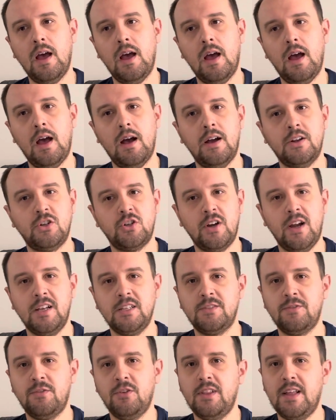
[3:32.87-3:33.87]
a
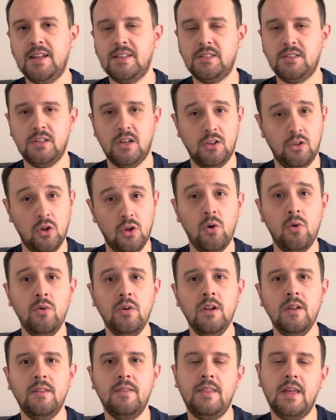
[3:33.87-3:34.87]
transfer that's a
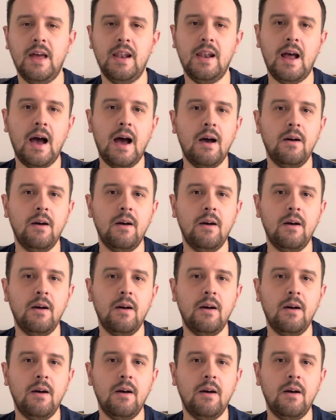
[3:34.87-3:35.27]
loan, then